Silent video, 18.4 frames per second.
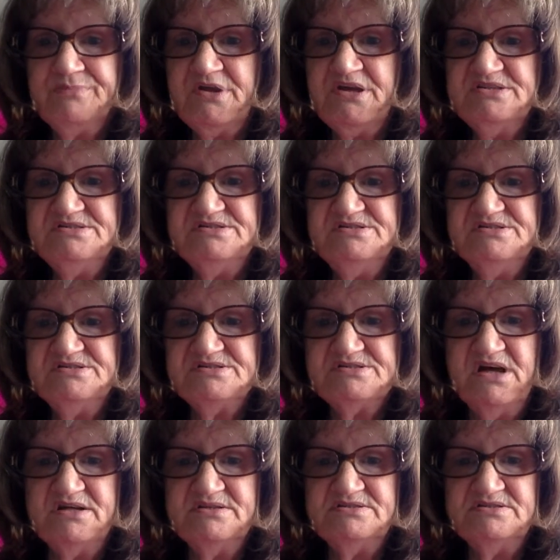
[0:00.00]
It's
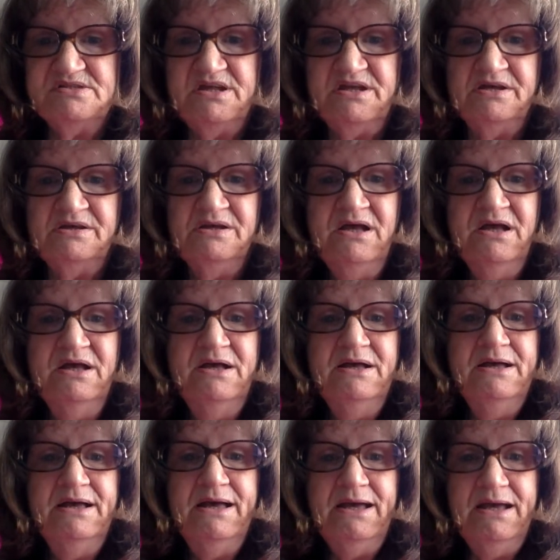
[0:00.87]
disgusting.
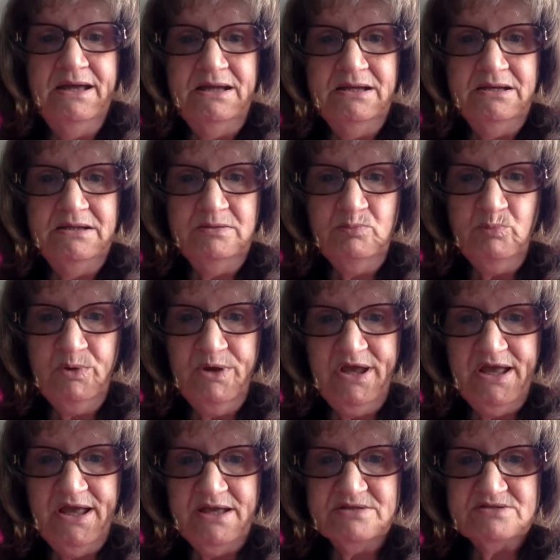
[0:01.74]

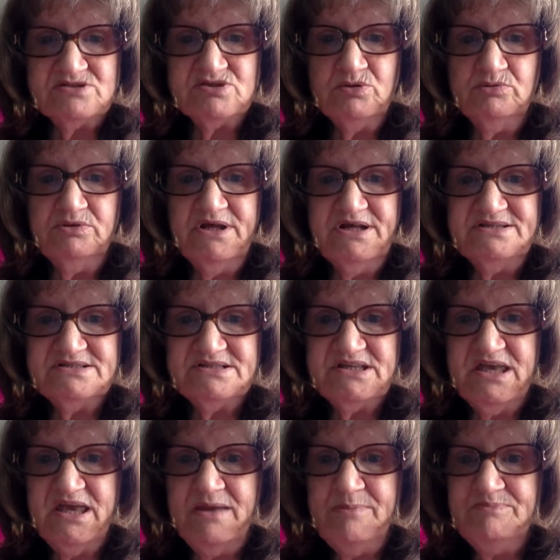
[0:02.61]
Anyway, so let's
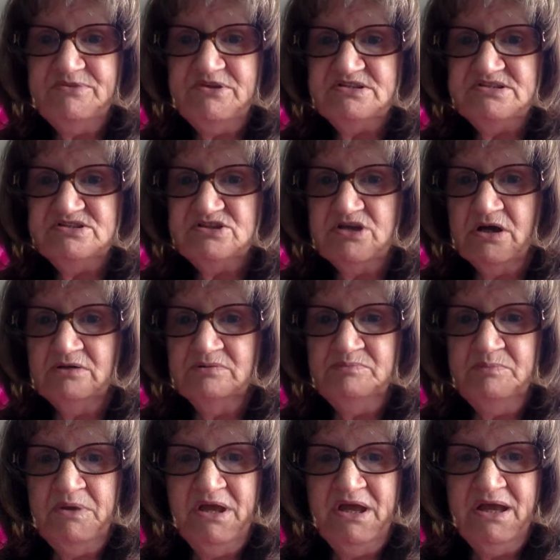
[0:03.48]
keep this
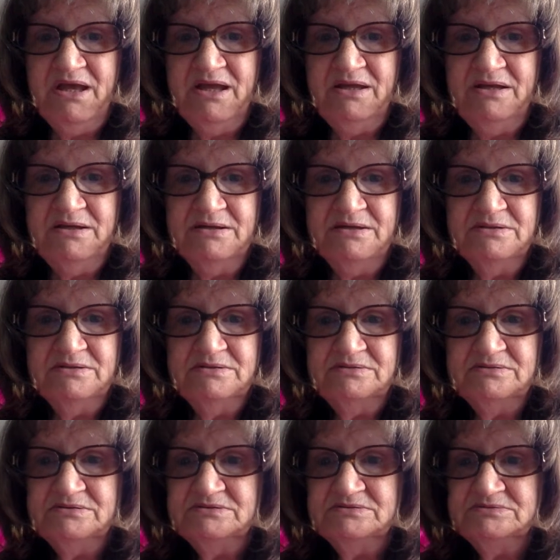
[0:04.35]
young man.
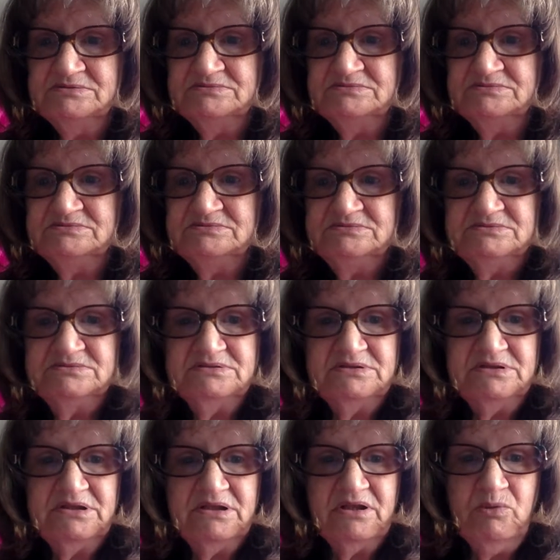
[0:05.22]

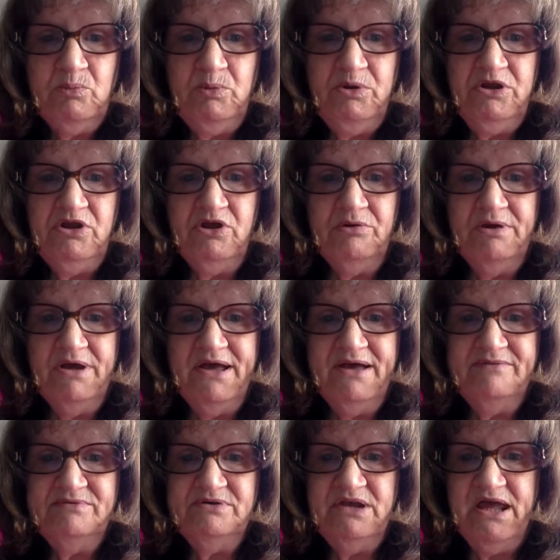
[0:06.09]
We don't
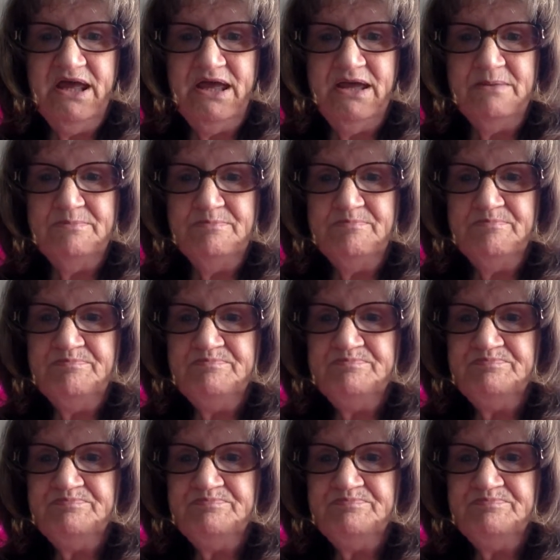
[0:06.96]
have a name.